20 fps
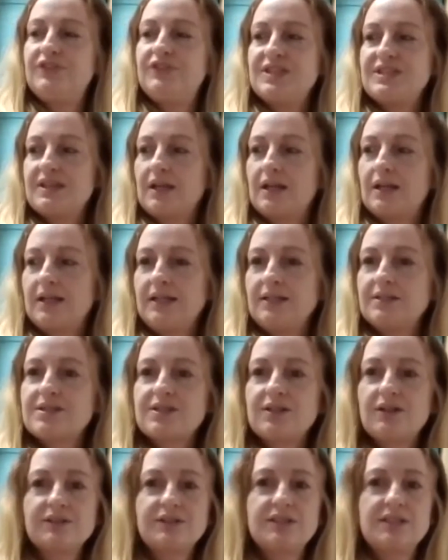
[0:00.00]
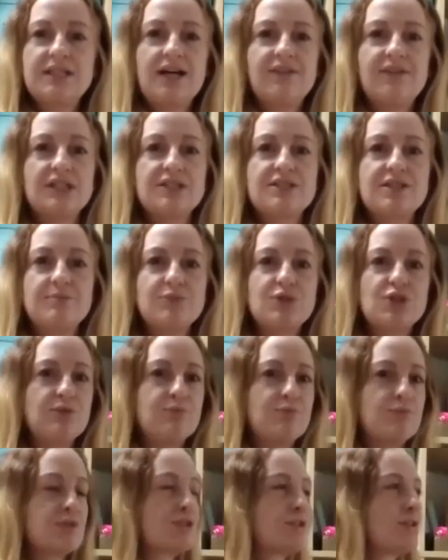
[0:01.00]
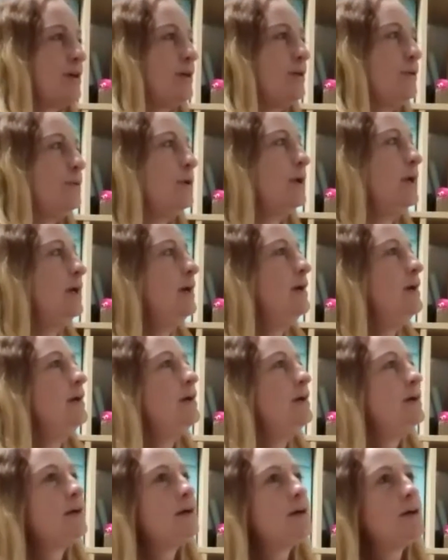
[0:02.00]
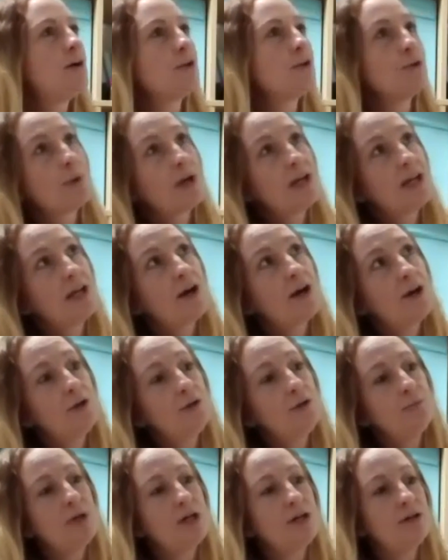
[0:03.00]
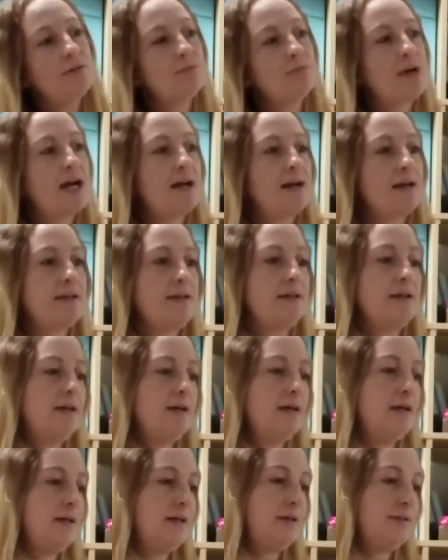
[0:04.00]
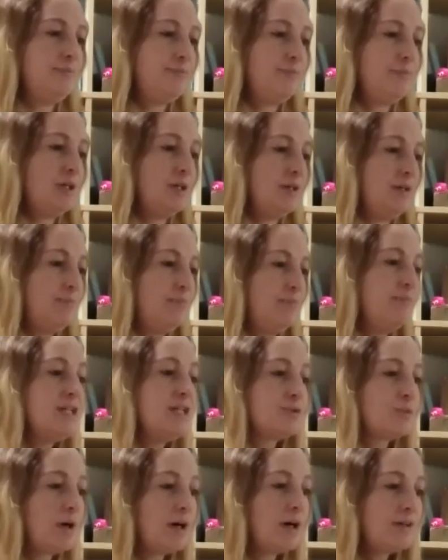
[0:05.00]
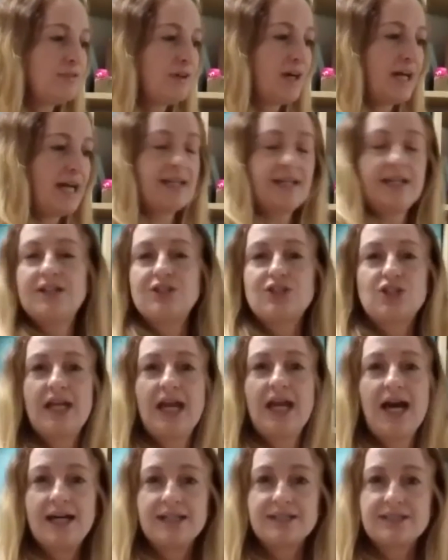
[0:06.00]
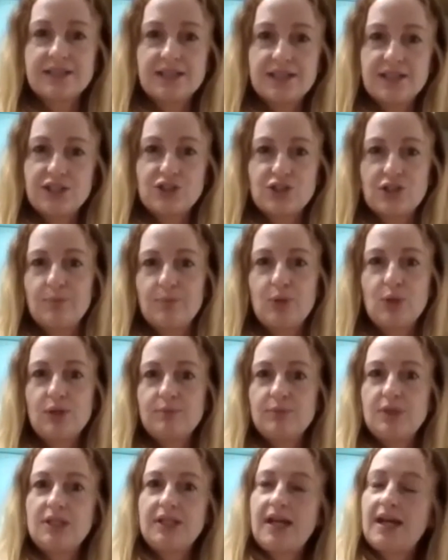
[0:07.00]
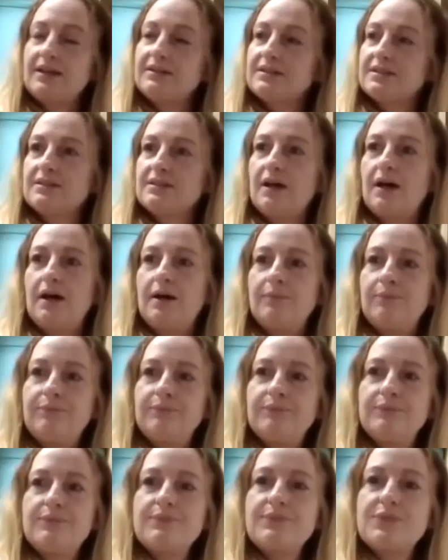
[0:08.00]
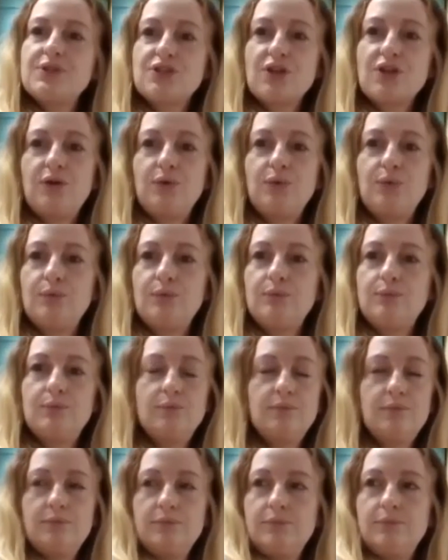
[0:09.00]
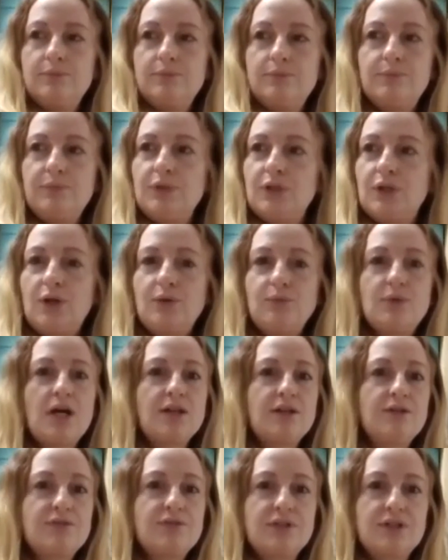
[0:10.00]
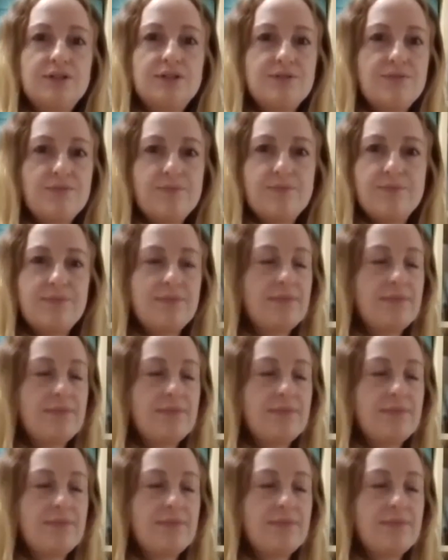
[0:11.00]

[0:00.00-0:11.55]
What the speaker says: physically started having symptoms. So on the way home, rang my midwife. I hadn't actually had an initial appointment yet. So, you know, none of the